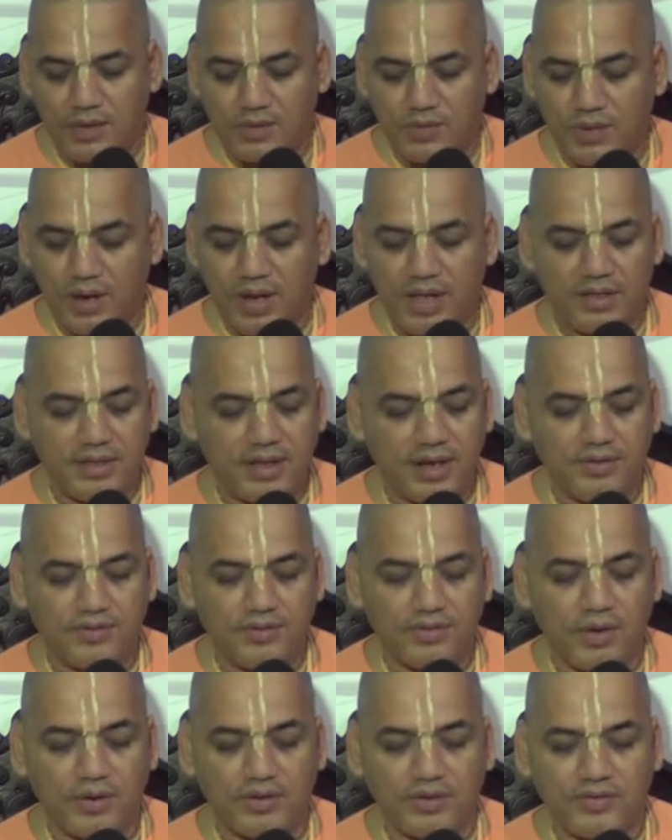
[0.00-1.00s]
today that's
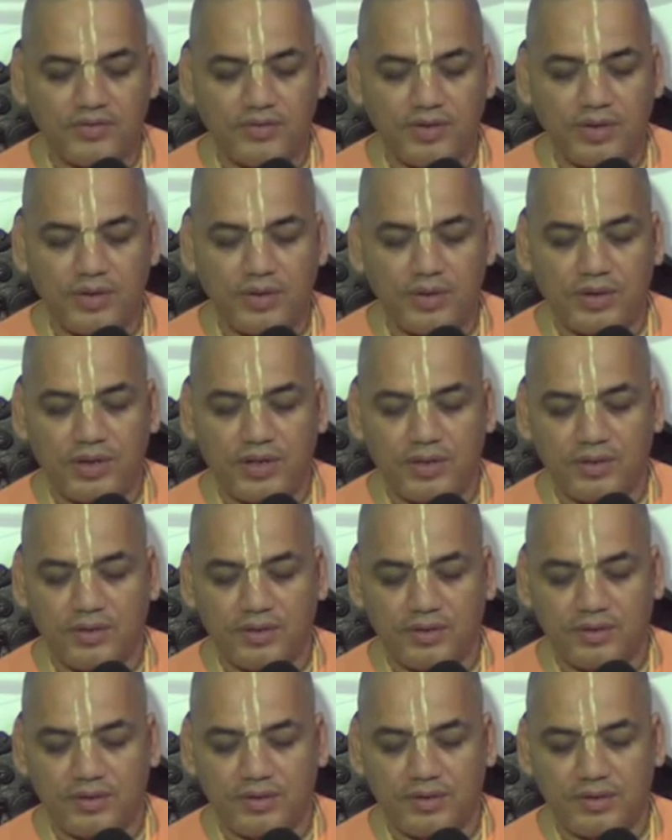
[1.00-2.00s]
not the scenario
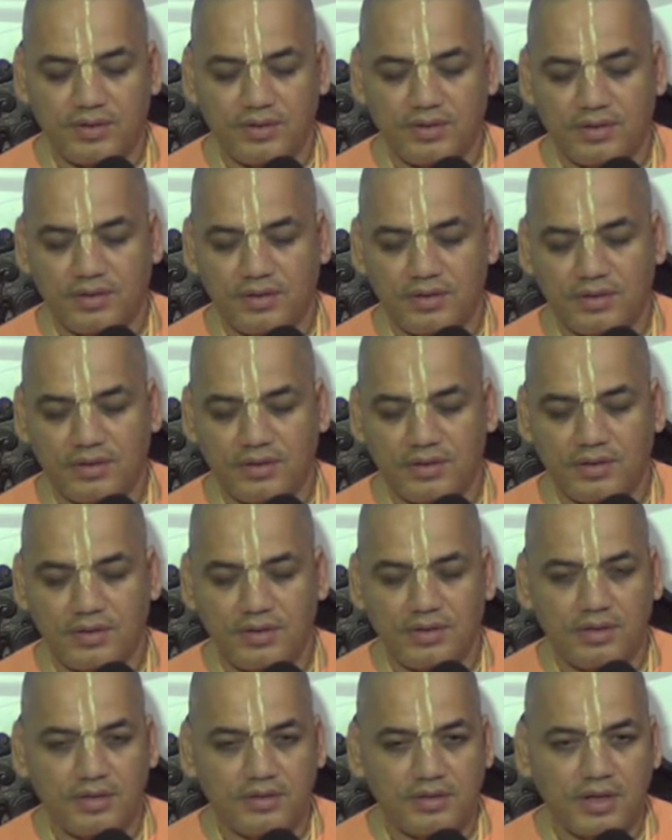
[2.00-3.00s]

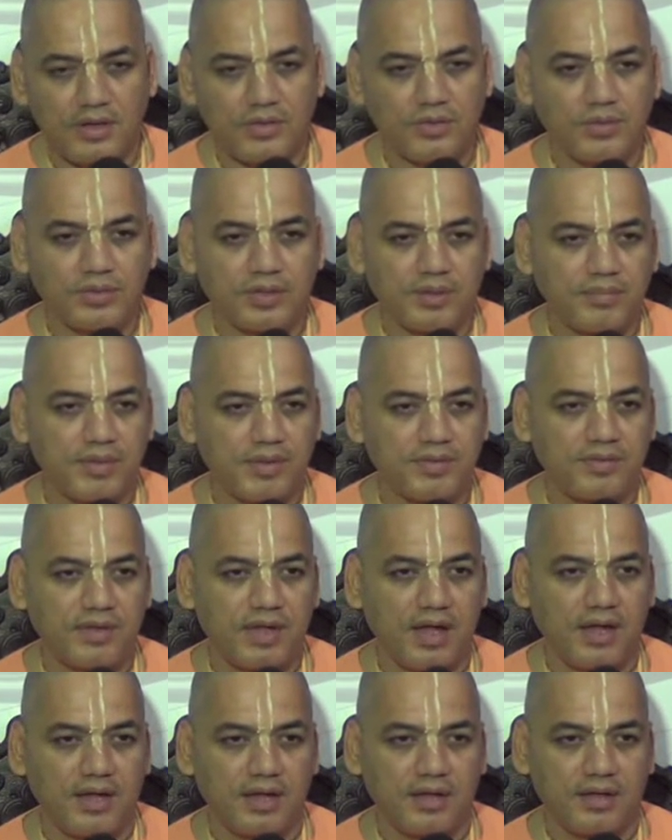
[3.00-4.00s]
there is no tapasya